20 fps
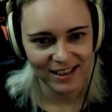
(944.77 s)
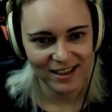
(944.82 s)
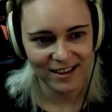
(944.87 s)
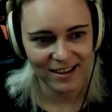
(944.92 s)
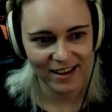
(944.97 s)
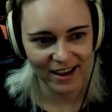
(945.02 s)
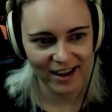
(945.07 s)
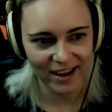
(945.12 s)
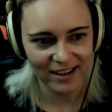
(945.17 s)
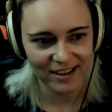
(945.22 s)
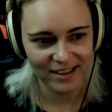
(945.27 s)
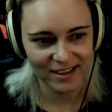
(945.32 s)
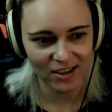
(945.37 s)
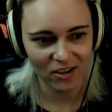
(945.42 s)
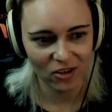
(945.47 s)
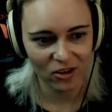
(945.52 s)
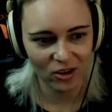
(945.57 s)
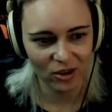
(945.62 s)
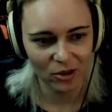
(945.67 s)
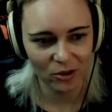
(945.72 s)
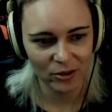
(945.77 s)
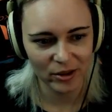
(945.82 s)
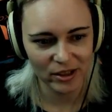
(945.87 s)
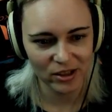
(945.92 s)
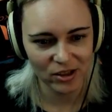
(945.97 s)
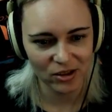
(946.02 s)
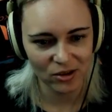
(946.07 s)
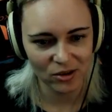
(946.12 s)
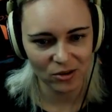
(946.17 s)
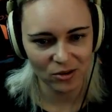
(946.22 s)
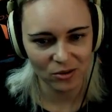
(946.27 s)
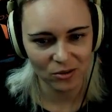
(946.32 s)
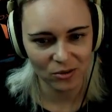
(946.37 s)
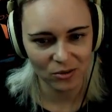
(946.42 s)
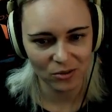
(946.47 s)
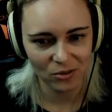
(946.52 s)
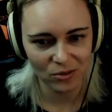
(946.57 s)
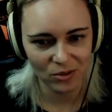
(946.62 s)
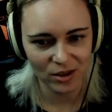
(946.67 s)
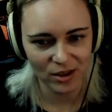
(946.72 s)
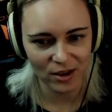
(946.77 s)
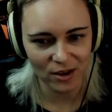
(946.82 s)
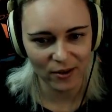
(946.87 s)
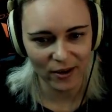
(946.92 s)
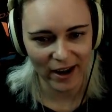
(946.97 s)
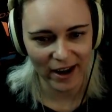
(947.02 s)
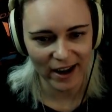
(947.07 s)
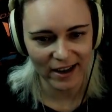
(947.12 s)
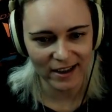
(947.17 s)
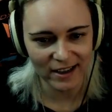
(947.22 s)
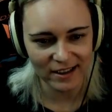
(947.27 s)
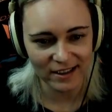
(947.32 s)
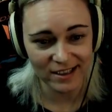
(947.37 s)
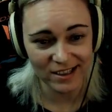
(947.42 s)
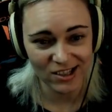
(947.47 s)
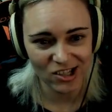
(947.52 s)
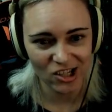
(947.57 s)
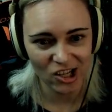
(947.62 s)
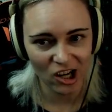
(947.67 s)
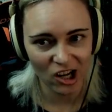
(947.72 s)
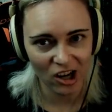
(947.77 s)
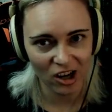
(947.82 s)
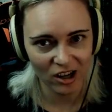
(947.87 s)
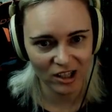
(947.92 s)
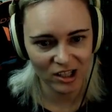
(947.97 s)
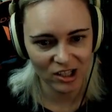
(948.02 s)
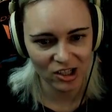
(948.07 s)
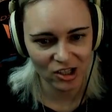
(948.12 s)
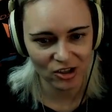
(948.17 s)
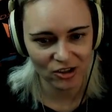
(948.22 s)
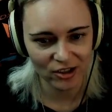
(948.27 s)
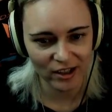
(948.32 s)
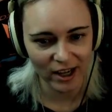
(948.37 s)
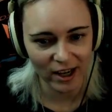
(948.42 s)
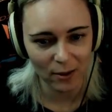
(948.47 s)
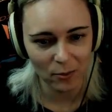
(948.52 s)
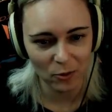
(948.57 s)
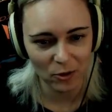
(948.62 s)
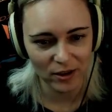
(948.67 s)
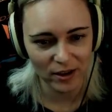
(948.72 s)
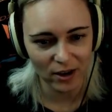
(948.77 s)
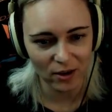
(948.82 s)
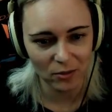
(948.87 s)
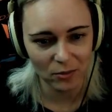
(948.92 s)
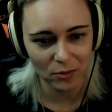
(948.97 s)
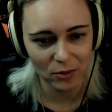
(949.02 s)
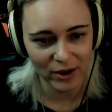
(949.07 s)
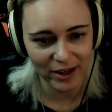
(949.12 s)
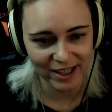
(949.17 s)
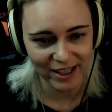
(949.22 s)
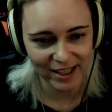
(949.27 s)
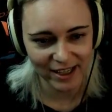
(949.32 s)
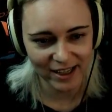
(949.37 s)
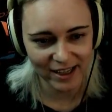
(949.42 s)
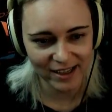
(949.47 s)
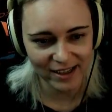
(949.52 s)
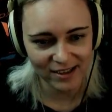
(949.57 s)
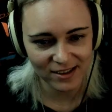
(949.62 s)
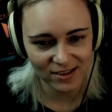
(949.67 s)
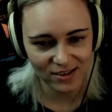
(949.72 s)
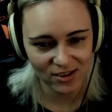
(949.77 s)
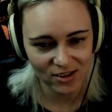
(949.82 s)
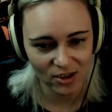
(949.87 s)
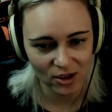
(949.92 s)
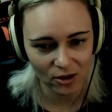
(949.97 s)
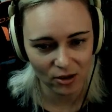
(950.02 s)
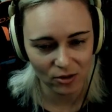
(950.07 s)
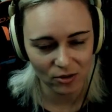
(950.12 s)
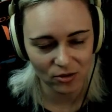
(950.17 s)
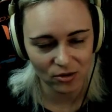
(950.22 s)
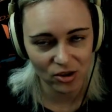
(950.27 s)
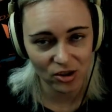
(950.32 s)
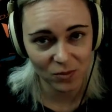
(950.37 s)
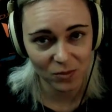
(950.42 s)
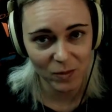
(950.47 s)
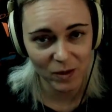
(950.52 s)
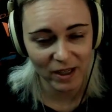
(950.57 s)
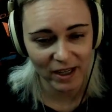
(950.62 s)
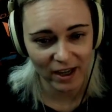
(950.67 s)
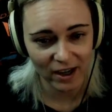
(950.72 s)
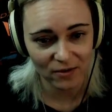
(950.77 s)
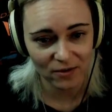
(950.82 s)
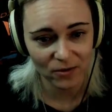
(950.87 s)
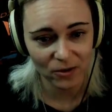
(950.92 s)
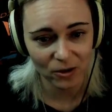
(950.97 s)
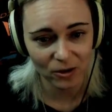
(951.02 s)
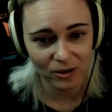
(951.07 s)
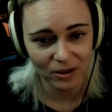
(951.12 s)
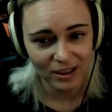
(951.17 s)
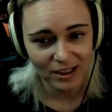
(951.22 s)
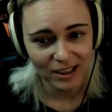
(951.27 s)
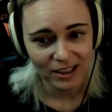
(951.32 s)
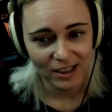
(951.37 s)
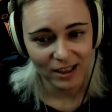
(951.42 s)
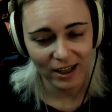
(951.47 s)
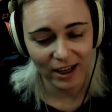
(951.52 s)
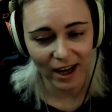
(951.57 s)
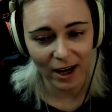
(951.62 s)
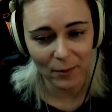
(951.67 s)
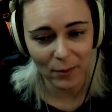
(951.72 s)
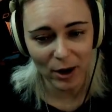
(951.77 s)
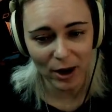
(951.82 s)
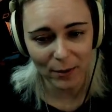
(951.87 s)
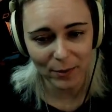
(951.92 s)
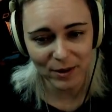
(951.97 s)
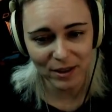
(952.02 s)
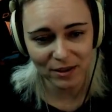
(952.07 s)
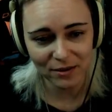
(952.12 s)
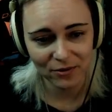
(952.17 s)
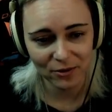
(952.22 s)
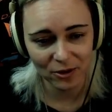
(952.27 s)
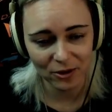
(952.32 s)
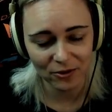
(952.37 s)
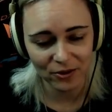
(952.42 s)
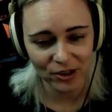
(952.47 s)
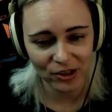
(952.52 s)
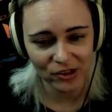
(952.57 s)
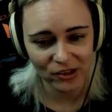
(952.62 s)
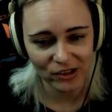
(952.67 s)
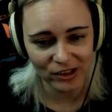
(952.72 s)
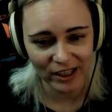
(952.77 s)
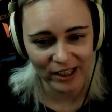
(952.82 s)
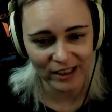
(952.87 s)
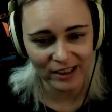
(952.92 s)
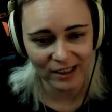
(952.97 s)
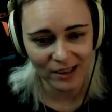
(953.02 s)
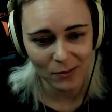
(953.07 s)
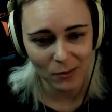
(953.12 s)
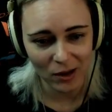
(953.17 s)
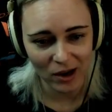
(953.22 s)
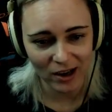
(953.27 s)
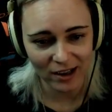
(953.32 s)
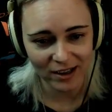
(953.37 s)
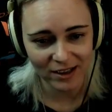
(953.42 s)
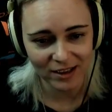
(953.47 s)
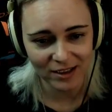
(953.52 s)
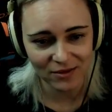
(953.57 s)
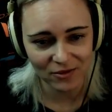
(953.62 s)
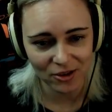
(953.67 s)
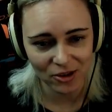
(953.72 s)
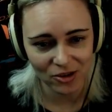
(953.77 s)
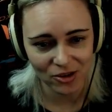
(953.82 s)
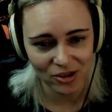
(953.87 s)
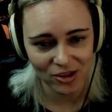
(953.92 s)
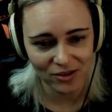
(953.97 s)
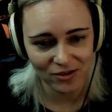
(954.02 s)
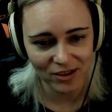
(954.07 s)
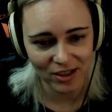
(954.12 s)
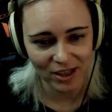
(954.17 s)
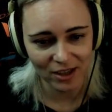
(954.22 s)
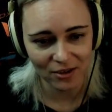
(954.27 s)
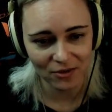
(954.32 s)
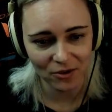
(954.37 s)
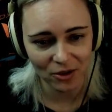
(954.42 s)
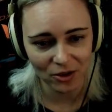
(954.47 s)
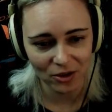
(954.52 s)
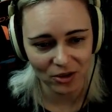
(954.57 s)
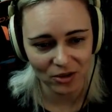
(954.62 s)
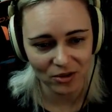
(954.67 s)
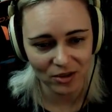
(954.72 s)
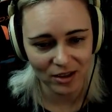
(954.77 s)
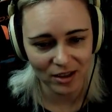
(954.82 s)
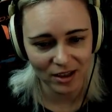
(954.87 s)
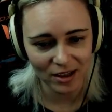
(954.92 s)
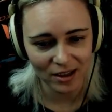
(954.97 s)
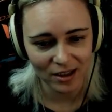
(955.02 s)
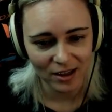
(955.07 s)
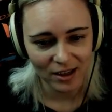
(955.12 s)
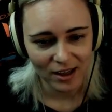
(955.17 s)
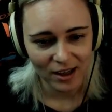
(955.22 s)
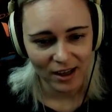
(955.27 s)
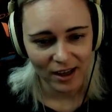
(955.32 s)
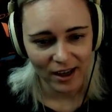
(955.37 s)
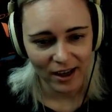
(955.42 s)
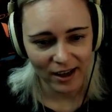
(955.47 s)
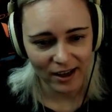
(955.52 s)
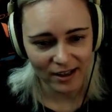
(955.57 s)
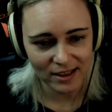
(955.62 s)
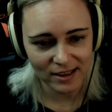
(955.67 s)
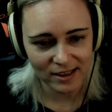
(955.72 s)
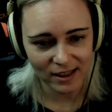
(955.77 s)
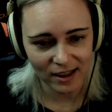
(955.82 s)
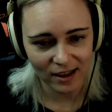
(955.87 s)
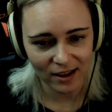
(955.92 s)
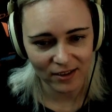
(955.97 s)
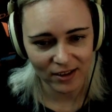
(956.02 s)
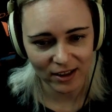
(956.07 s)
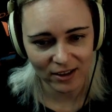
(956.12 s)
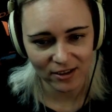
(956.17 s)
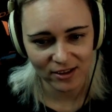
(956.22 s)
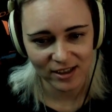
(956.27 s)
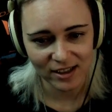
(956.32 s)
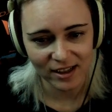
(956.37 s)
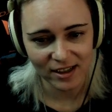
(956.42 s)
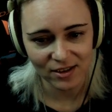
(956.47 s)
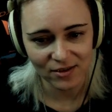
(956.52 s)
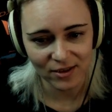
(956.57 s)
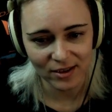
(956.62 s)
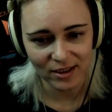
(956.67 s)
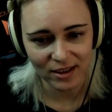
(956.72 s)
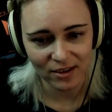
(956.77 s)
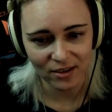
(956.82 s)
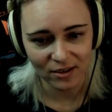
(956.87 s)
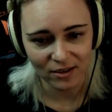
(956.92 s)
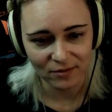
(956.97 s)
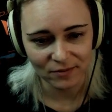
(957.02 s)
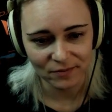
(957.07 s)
that are going to, you know, add a ton to your game without breaking it. So just be careful. Like, I'm opting for a very lightly modded version of Daggerfall Unity, and that looks nice right there.